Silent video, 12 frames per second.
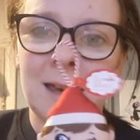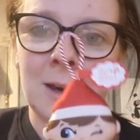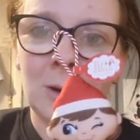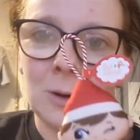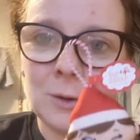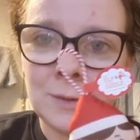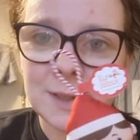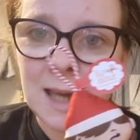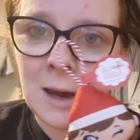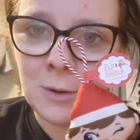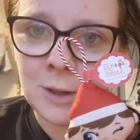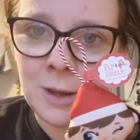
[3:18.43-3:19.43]
elves.
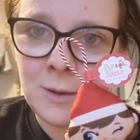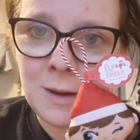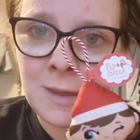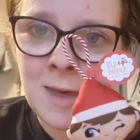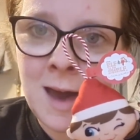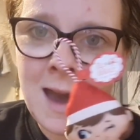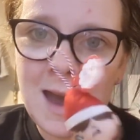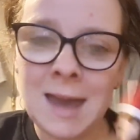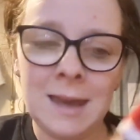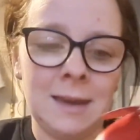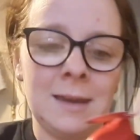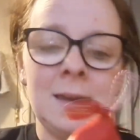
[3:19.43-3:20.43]
How cute are
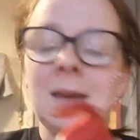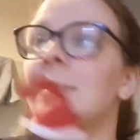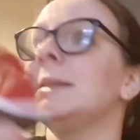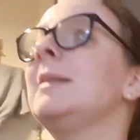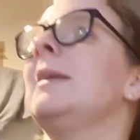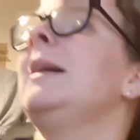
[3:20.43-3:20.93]
they? So